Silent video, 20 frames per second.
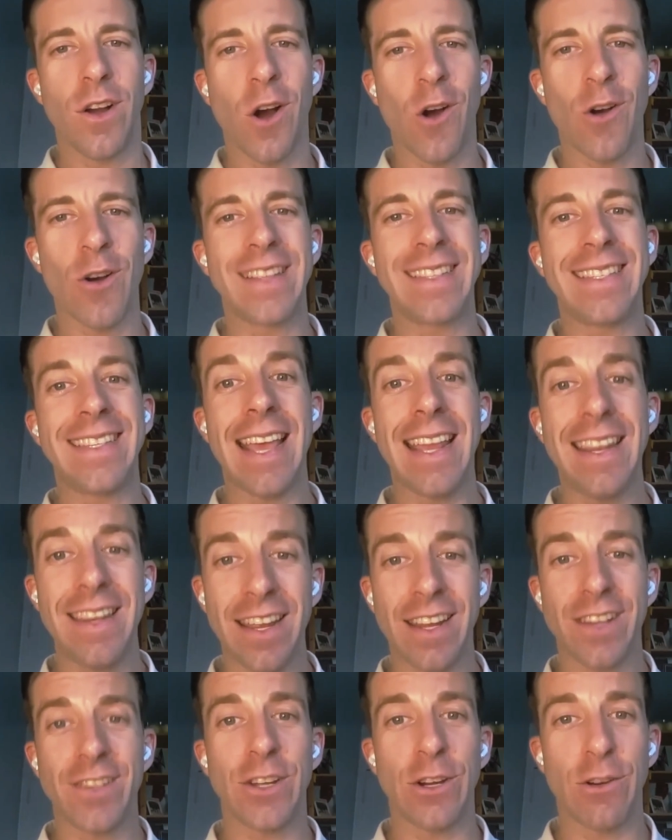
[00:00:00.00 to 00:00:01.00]
are
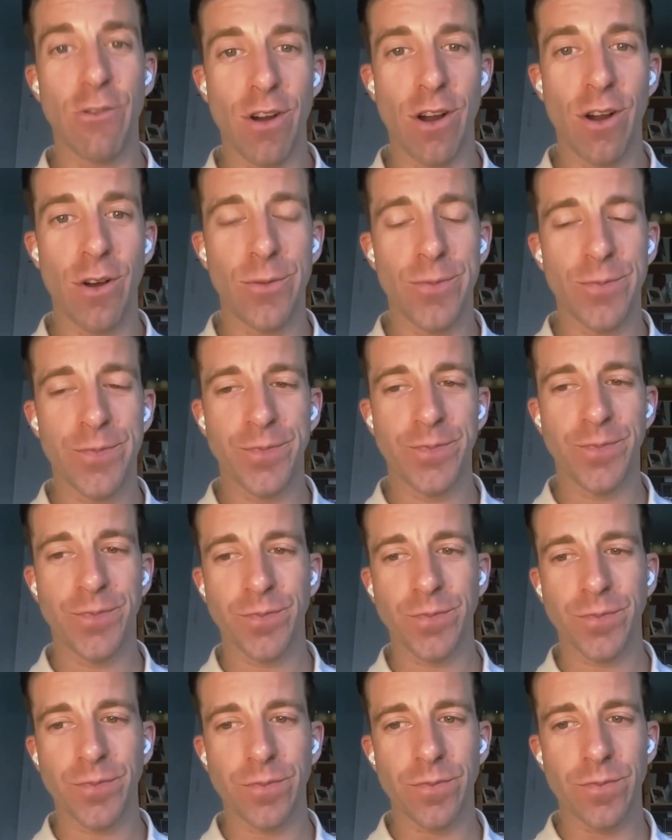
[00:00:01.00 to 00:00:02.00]
intending to grow,
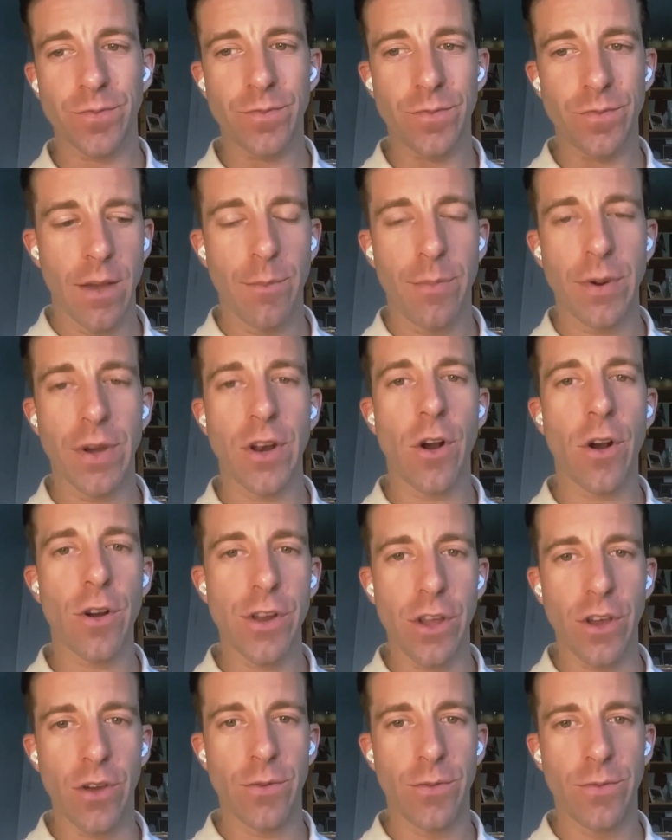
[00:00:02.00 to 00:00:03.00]
but
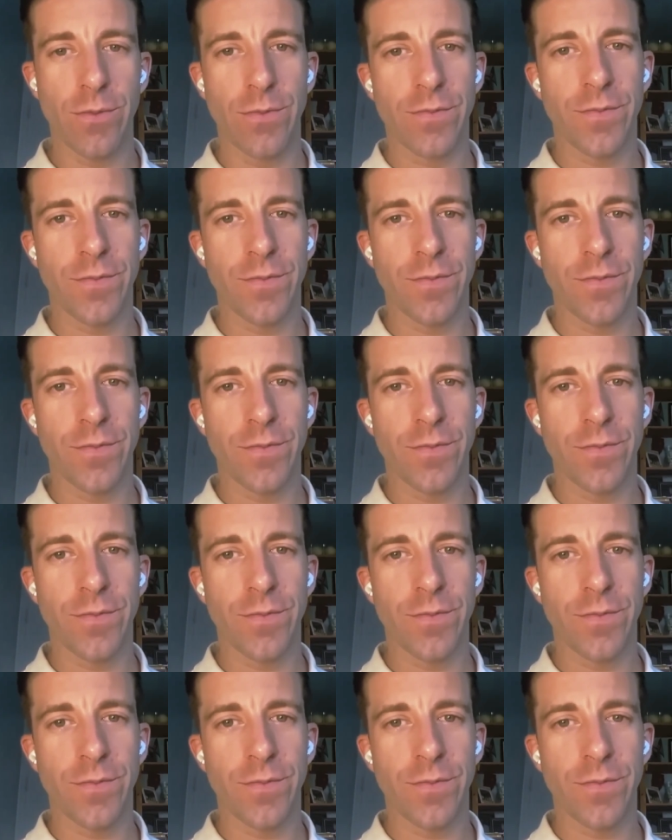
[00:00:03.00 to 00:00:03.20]
are you?